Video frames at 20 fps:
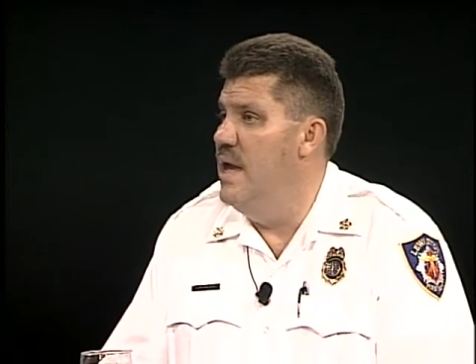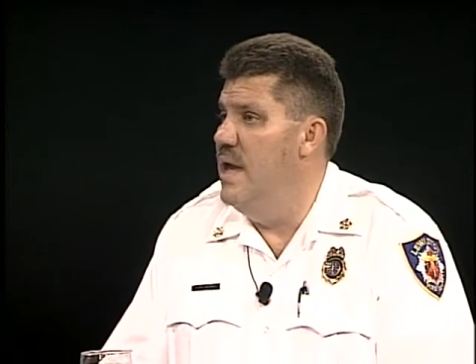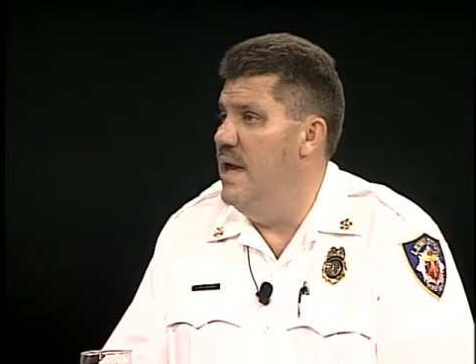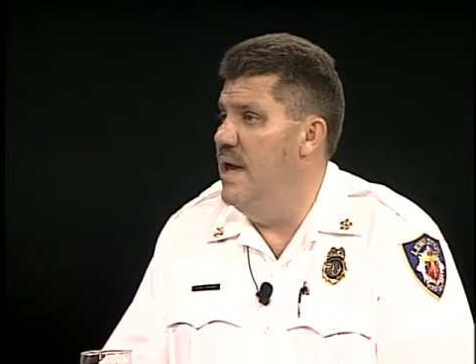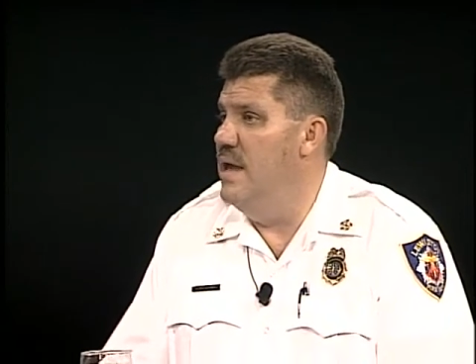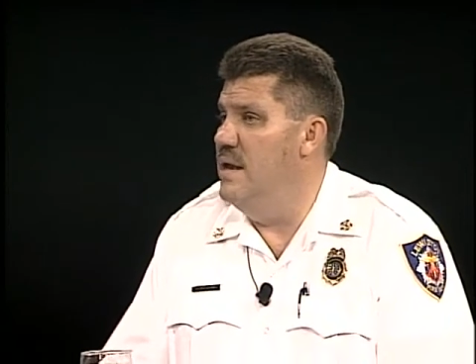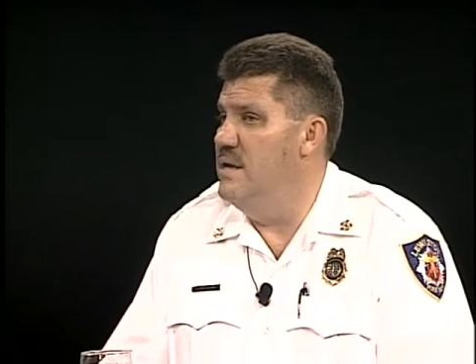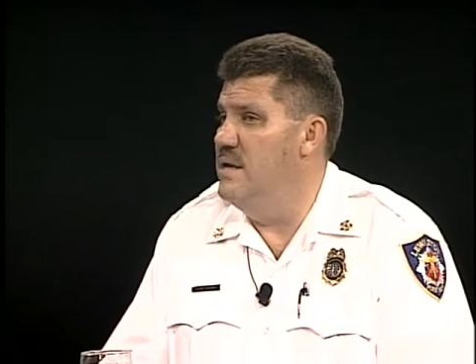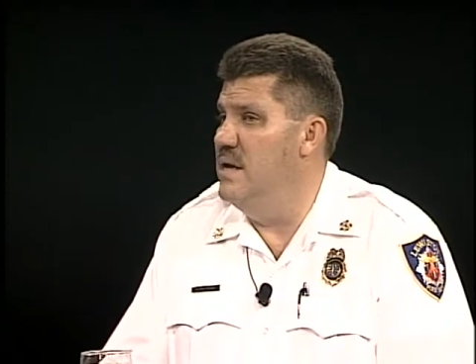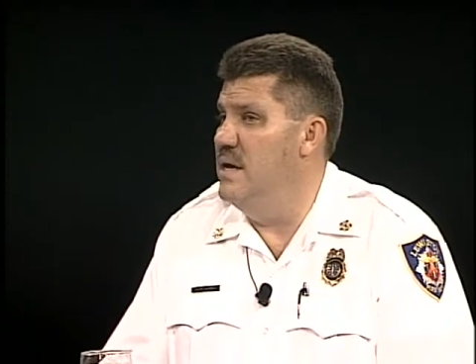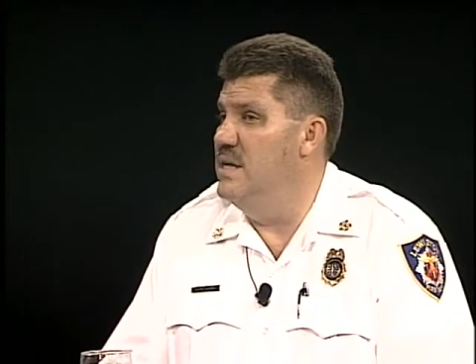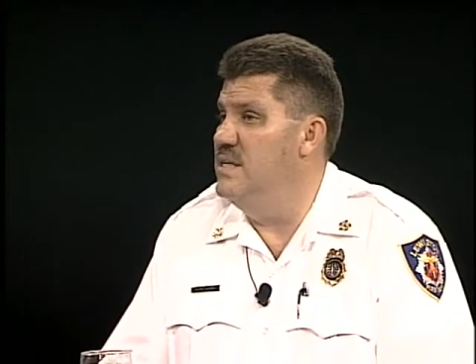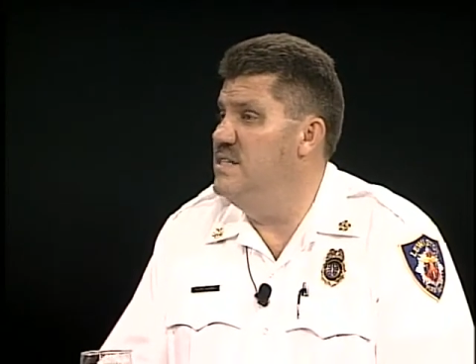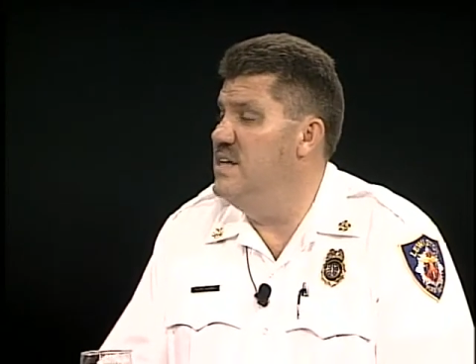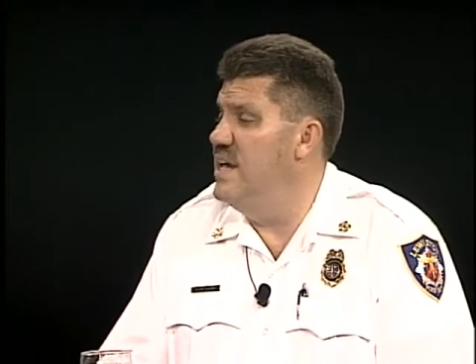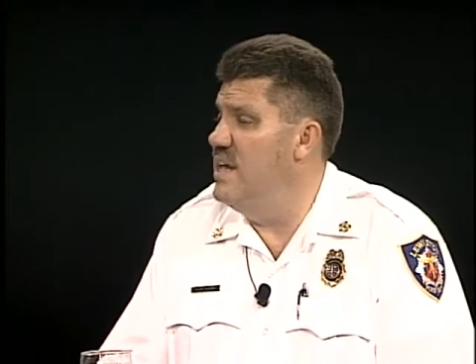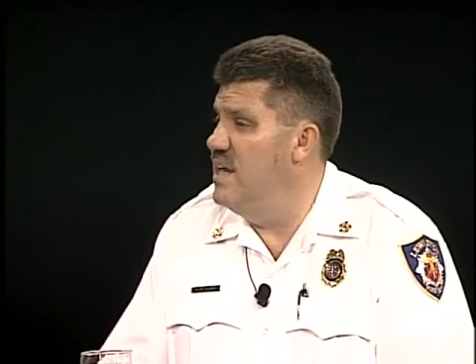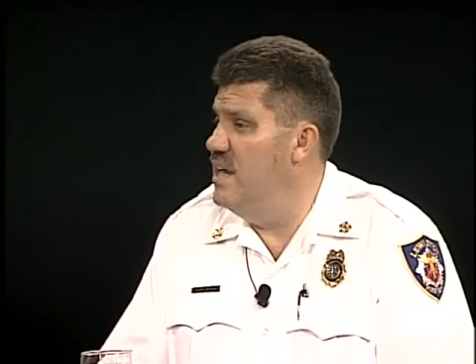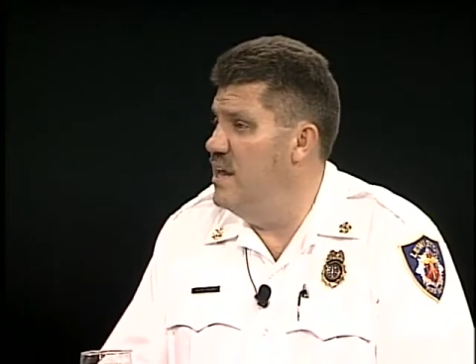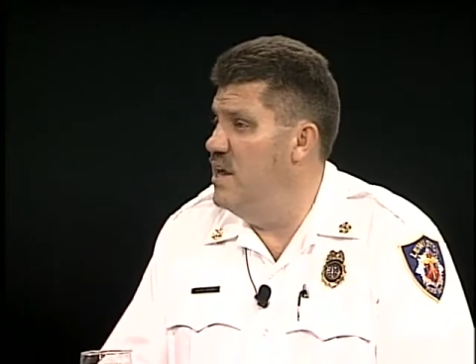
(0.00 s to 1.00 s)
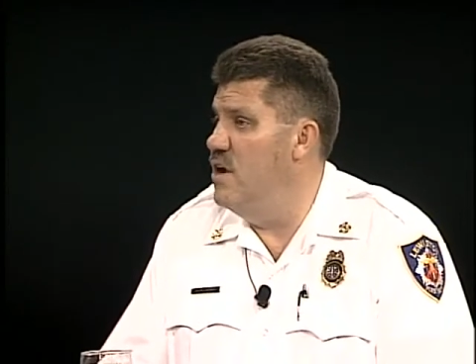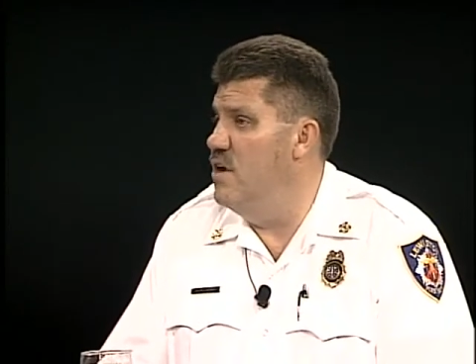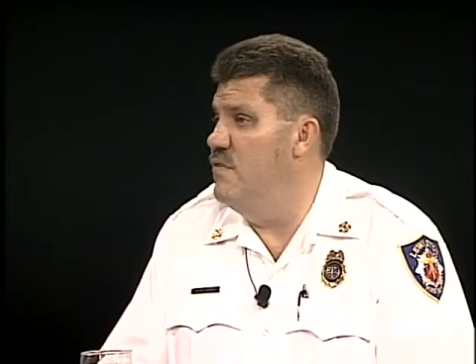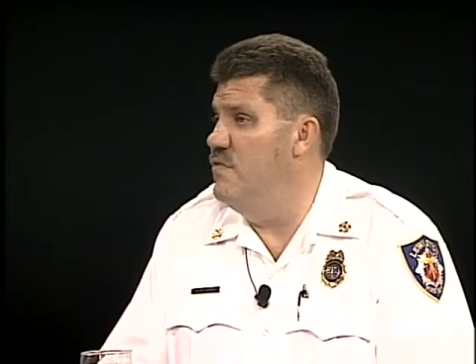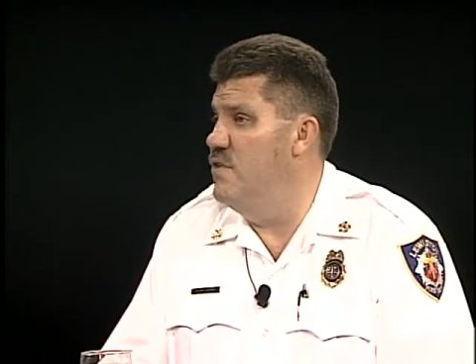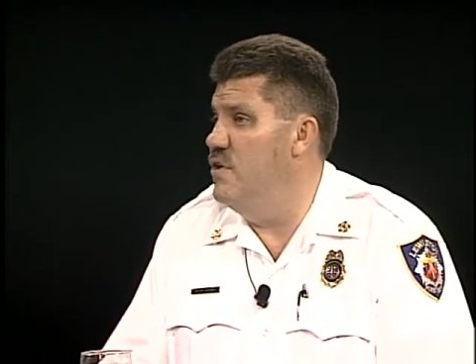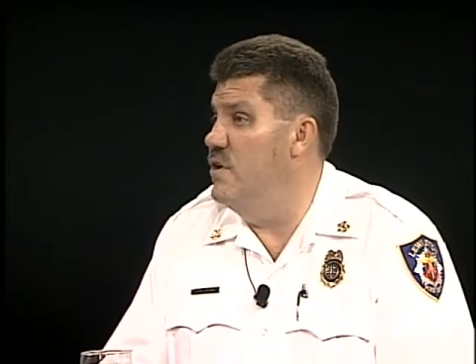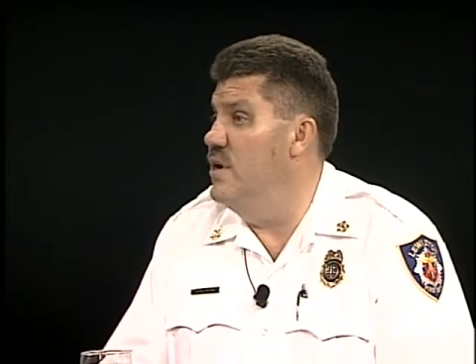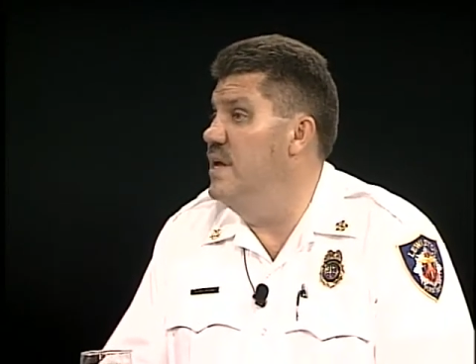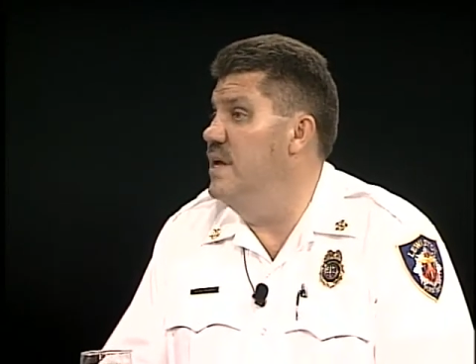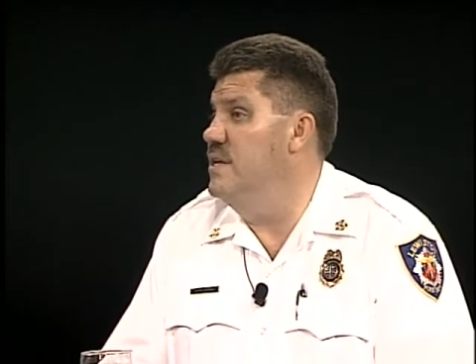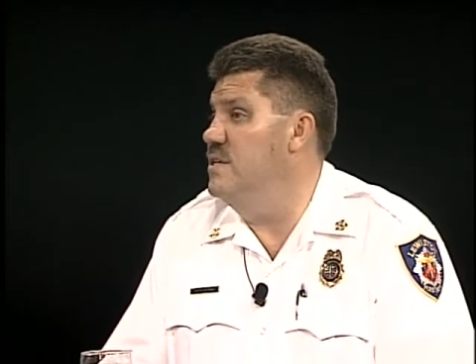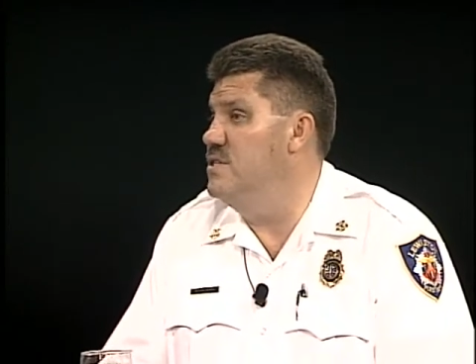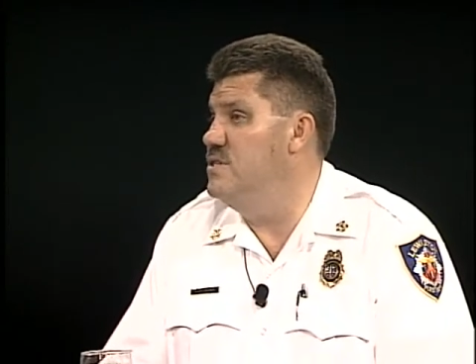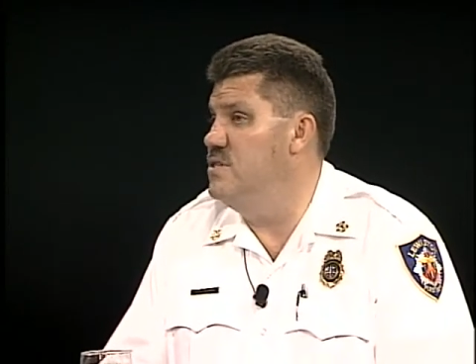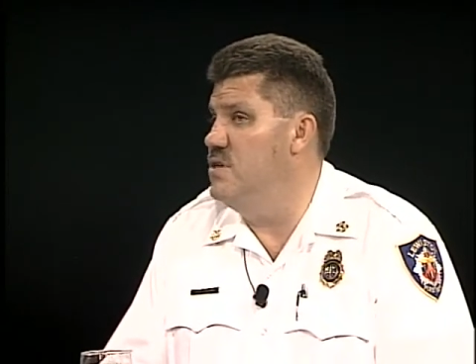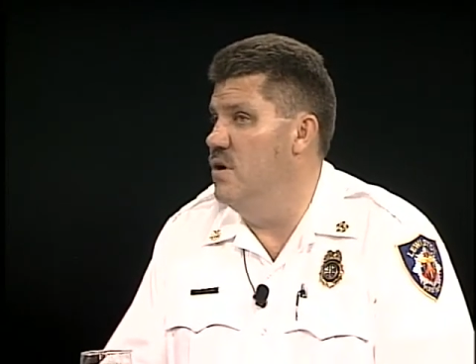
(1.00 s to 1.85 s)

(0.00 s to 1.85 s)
and taking care of their needs.